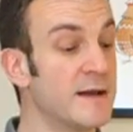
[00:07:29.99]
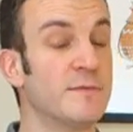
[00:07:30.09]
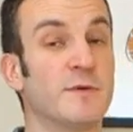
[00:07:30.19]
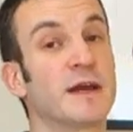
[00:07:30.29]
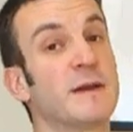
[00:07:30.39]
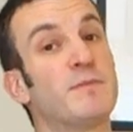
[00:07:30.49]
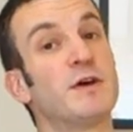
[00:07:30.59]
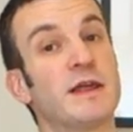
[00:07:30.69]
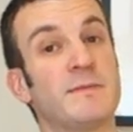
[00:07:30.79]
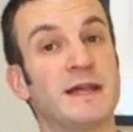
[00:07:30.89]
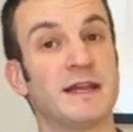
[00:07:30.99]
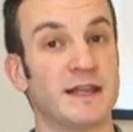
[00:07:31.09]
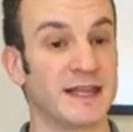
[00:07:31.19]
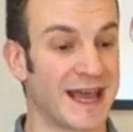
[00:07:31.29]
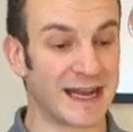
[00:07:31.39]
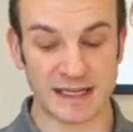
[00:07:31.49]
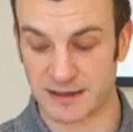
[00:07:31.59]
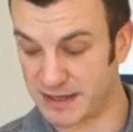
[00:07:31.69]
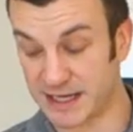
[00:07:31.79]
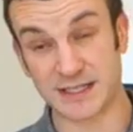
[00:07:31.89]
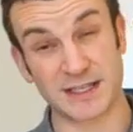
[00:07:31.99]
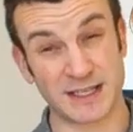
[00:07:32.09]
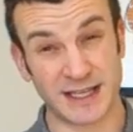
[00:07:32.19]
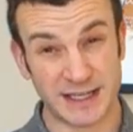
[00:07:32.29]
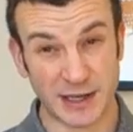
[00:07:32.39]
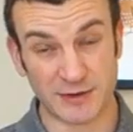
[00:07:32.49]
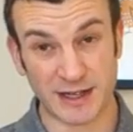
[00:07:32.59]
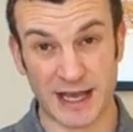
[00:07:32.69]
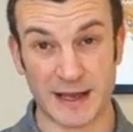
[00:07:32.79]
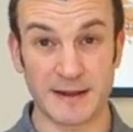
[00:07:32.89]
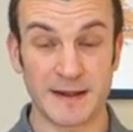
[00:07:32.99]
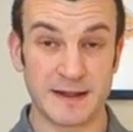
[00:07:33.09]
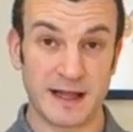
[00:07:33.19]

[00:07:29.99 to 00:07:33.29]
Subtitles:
but we're going to put them in at the end of the mix so they don't get